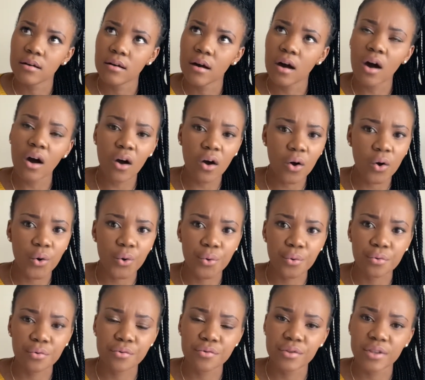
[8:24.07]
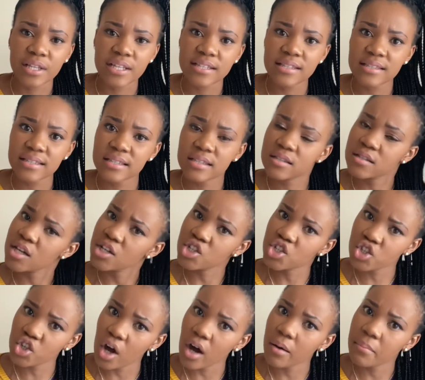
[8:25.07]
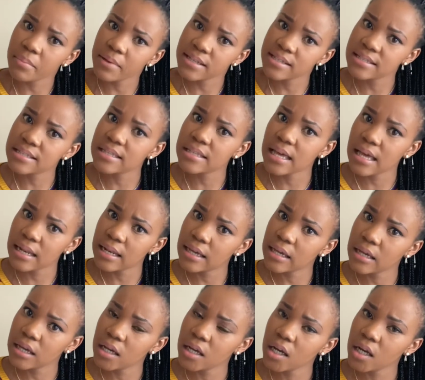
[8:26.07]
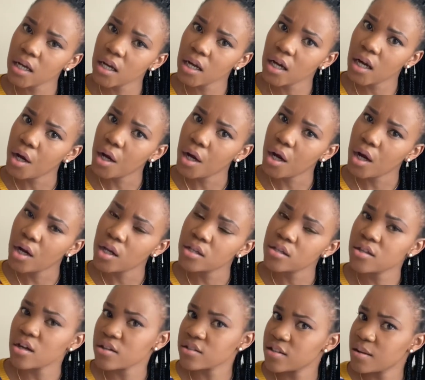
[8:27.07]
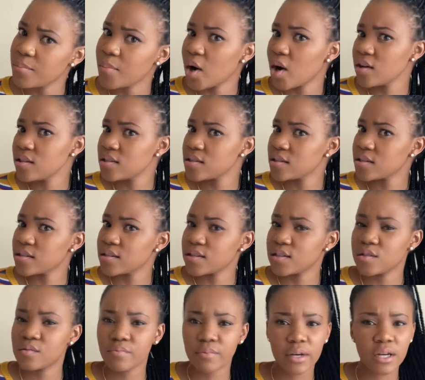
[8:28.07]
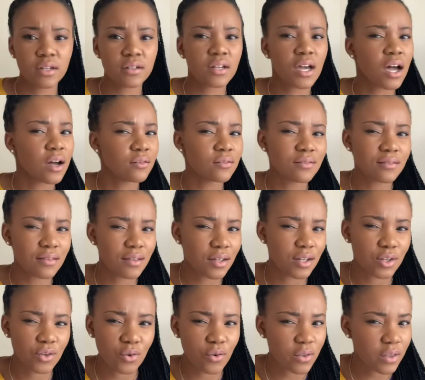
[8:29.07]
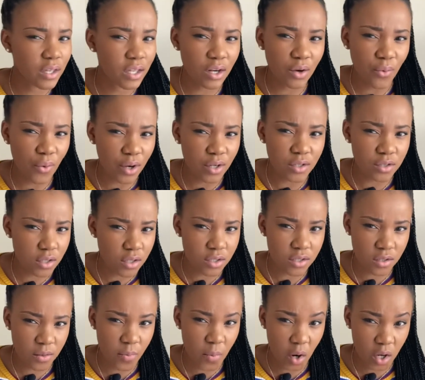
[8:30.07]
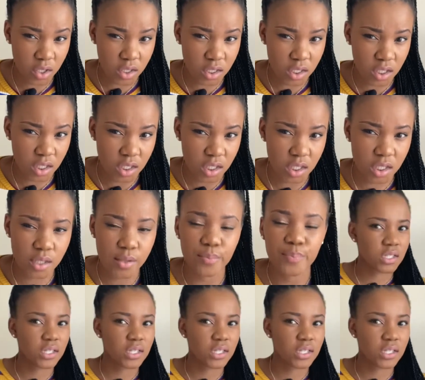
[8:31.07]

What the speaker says: Oh, this shop is selling Dr. Martens, but how do they know that I want Dr. Martens?